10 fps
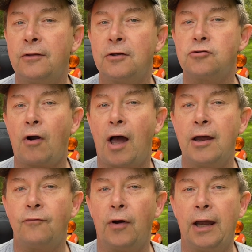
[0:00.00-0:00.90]
the
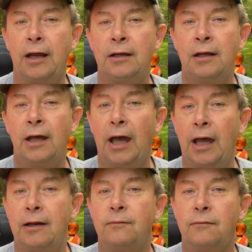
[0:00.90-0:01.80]
driveway
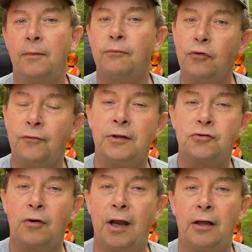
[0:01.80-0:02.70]
and improving the
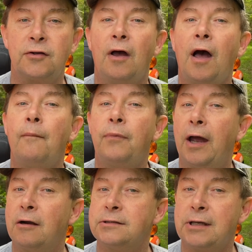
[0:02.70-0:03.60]
trails
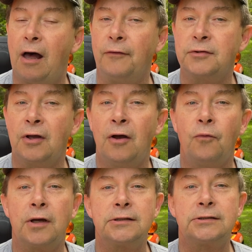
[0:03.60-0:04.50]
by ourselves.
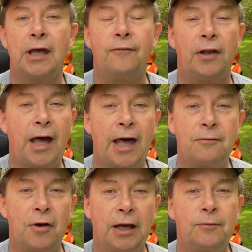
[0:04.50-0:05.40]
We can save a lot of
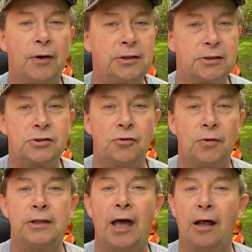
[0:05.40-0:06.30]
money by just
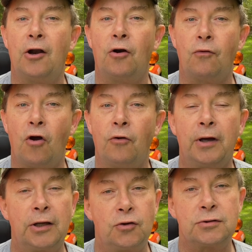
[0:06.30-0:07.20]
doing that on our own
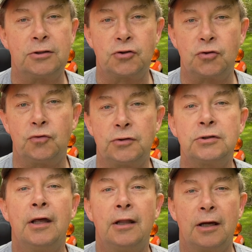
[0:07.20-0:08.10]
by using the tools
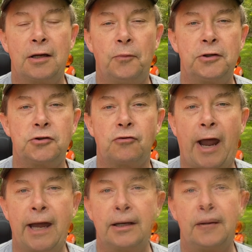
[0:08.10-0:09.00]
that come with the
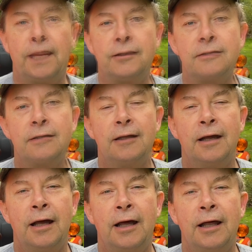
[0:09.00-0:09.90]
tractor. And
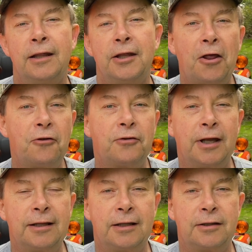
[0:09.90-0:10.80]
the other
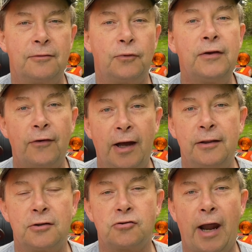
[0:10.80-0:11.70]
thing that we find
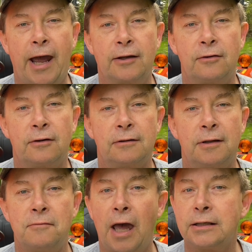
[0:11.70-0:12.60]
the tractor
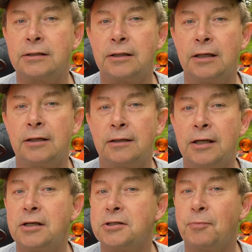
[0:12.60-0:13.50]
immensely
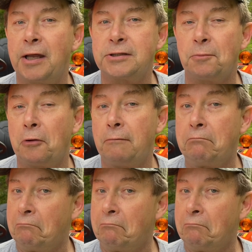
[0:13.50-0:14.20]
indispensable